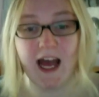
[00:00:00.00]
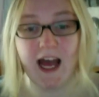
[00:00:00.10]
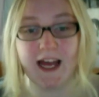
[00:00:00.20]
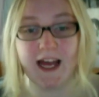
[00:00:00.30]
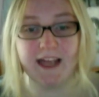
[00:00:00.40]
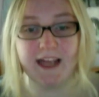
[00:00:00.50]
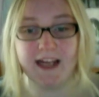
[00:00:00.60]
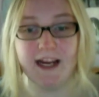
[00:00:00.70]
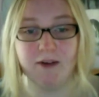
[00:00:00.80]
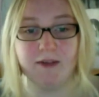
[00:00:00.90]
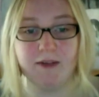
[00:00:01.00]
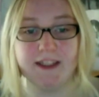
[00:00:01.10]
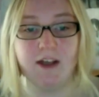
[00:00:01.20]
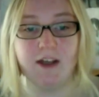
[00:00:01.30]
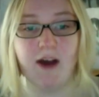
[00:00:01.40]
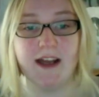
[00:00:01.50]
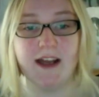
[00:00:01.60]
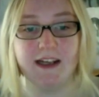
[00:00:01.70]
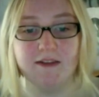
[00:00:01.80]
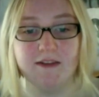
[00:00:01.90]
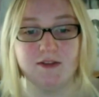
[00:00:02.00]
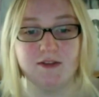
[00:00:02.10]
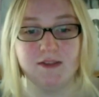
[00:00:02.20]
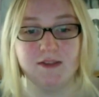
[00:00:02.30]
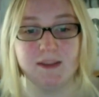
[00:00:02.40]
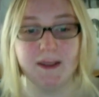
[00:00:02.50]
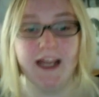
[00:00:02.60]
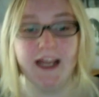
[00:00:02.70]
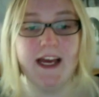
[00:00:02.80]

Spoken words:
I don't really know how else to explain it.